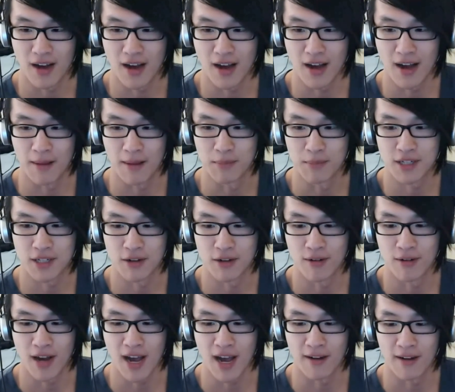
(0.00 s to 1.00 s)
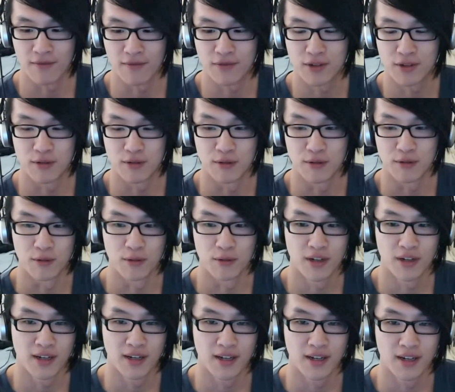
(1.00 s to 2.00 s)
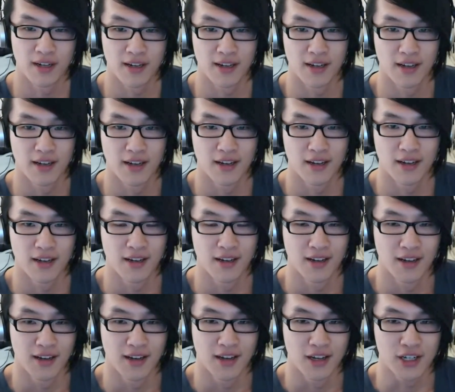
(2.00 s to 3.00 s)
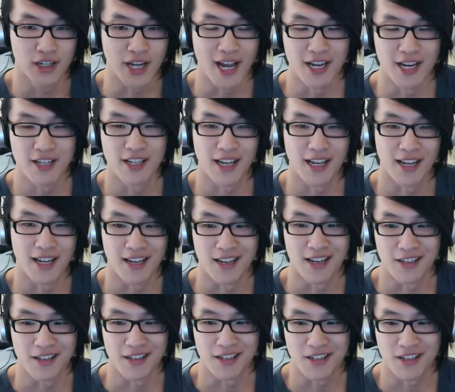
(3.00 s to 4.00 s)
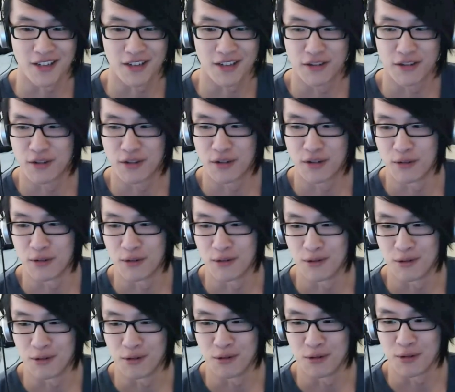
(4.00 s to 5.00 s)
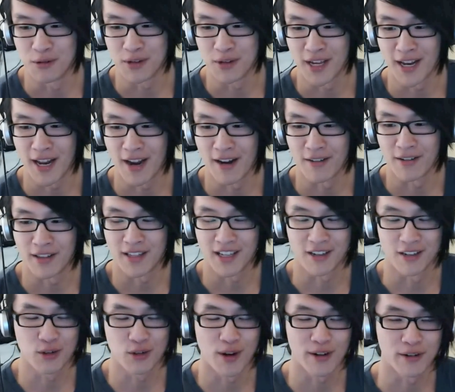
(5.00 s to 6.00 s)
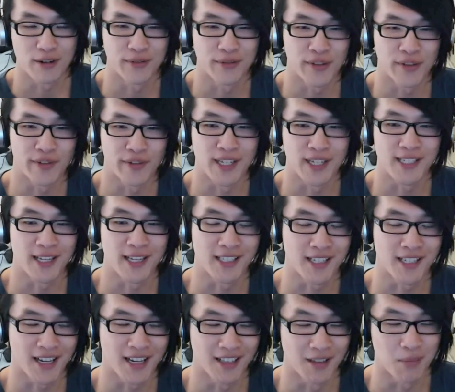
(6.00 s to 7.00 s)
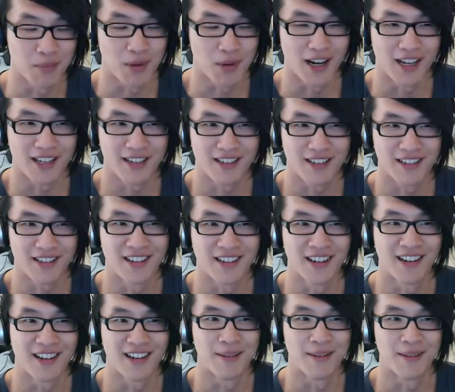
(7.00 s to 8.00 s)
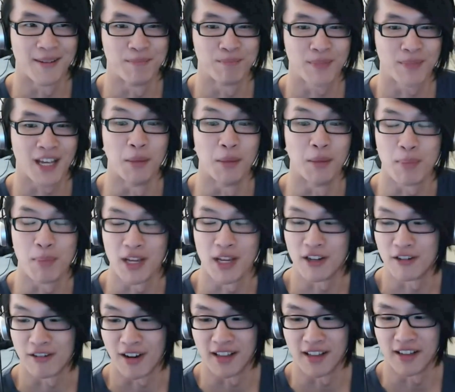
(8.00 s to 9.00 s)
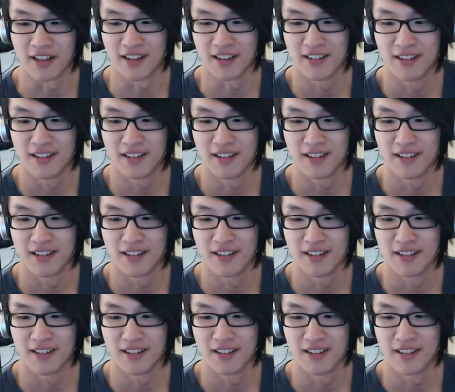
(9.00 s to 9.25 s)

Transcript: I still have to change the settings to get everything in two hundred fifty-six kilobyte, um, kilobit rather,